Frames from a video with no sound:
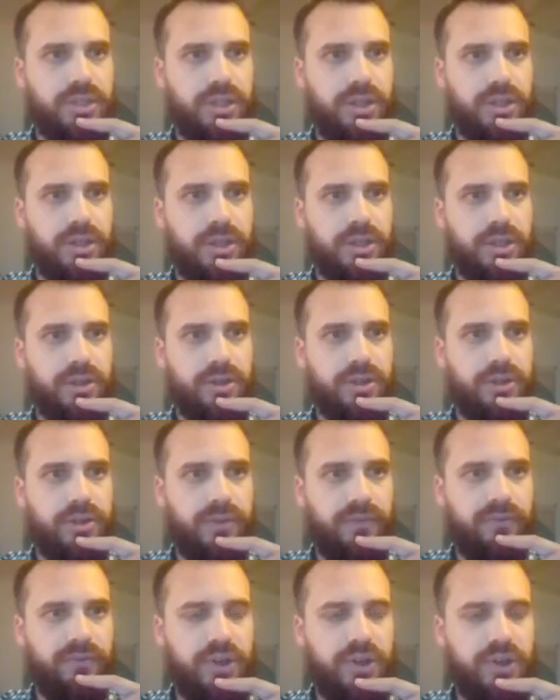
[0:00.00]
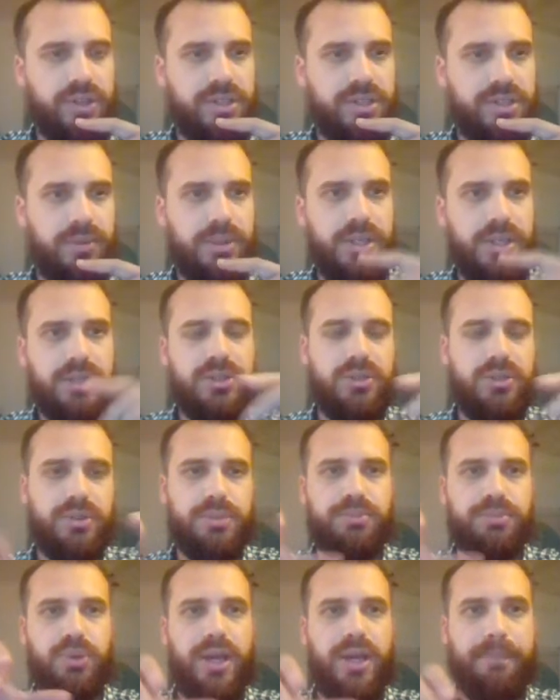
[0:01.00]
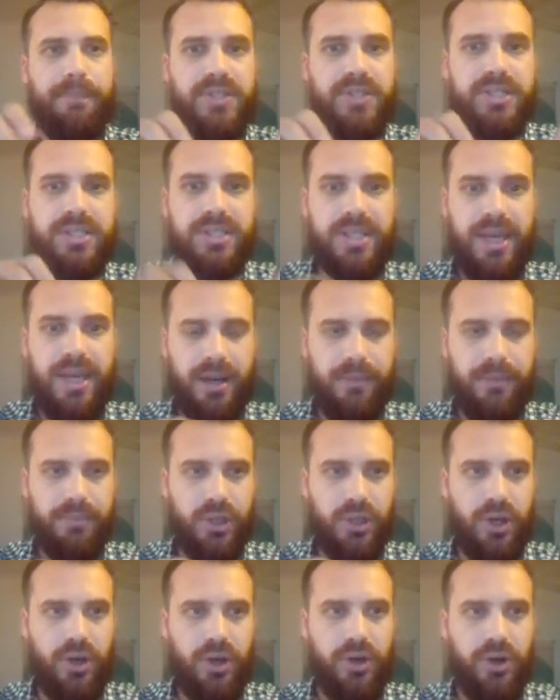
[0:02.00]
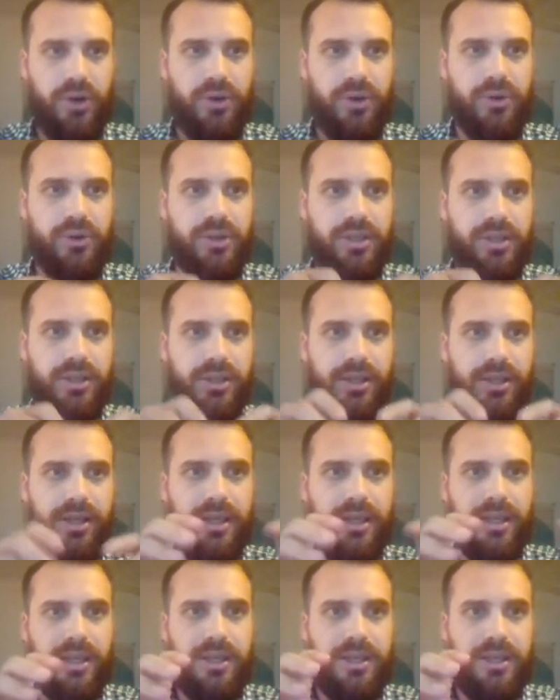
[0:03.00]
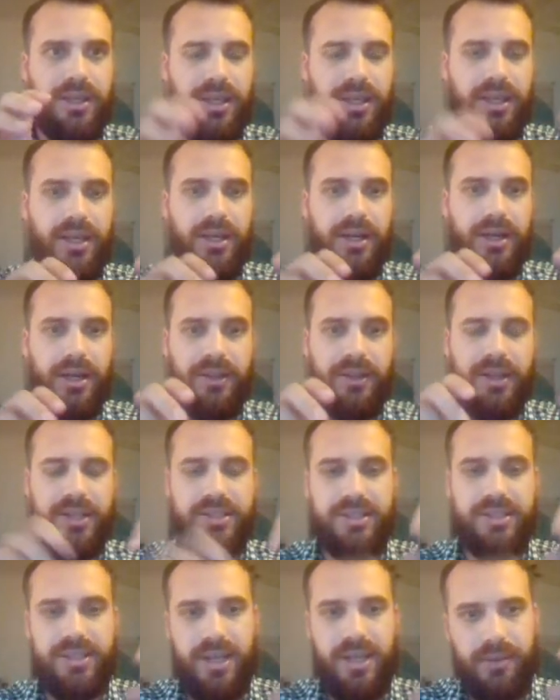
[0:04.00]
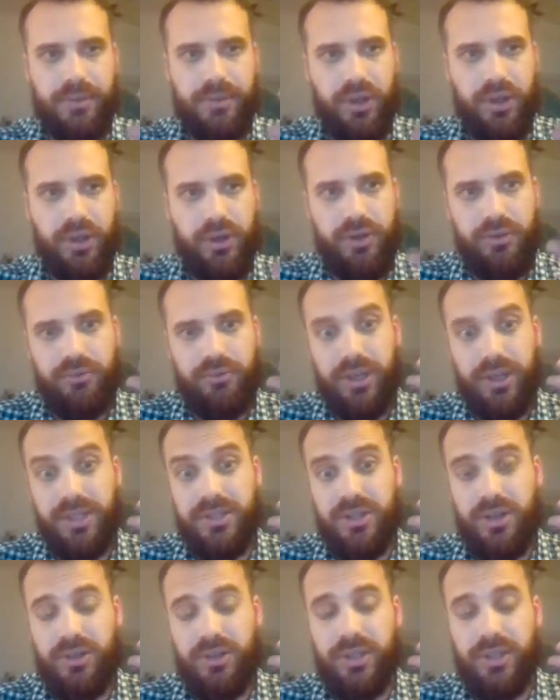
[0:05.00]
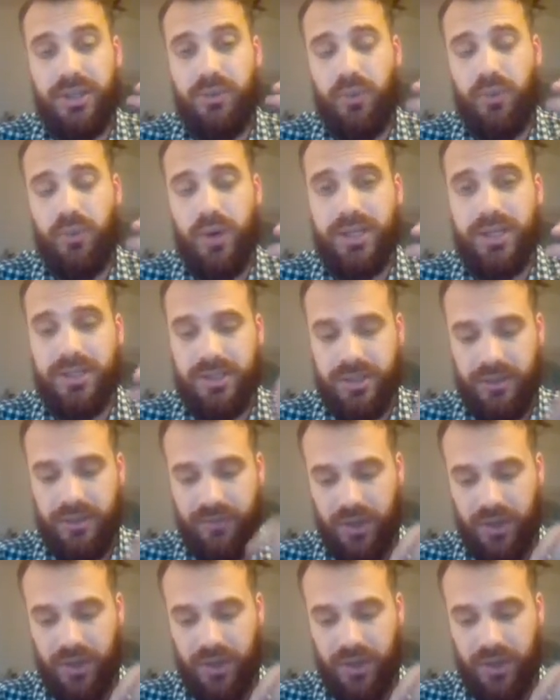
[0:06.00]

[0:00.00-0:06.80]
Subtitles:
So first thing we need to do is put our setup code in here, and that setup code runs only once, the